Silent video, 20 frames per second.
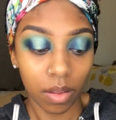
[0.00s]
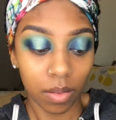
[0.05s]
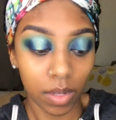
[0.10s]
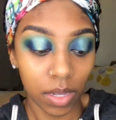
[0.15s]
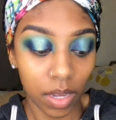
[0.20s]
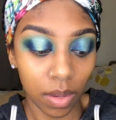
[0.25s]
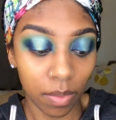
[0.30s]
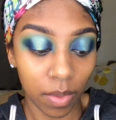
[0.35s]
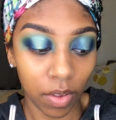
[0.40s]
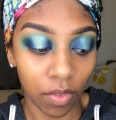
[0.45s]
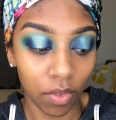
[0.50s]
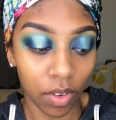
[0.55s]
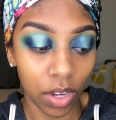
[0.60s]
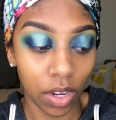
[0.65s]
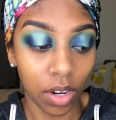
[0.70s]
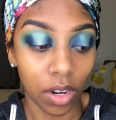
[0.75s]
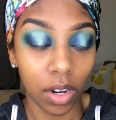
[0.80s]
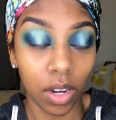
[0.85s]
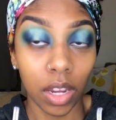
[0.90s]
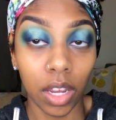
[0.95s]
Take my
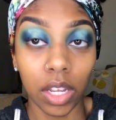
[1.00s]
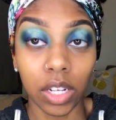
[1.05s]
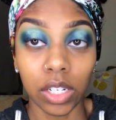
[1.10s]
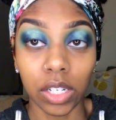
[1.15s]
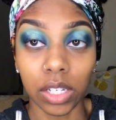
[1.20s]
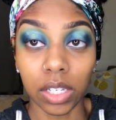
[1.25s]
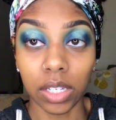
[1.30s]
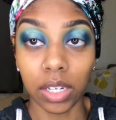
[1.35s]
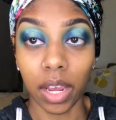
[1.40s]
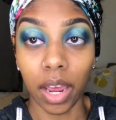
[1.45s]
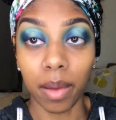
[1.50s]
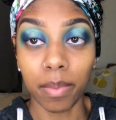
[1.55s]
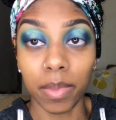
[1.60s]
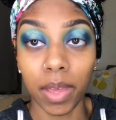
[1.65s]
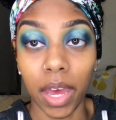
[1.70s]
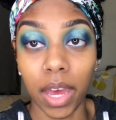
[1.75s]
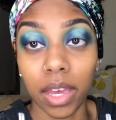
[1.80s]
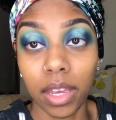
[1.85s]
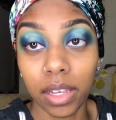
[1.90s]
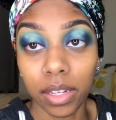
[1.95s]
finger and just dab
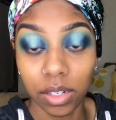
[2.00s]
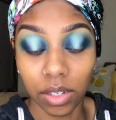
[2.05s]
that